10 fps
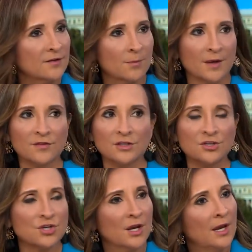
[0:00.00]
his
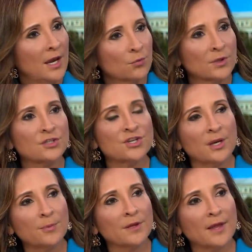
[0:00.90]
message and really
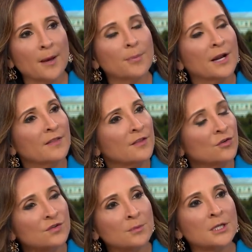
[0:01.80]
champion that. But I think there's some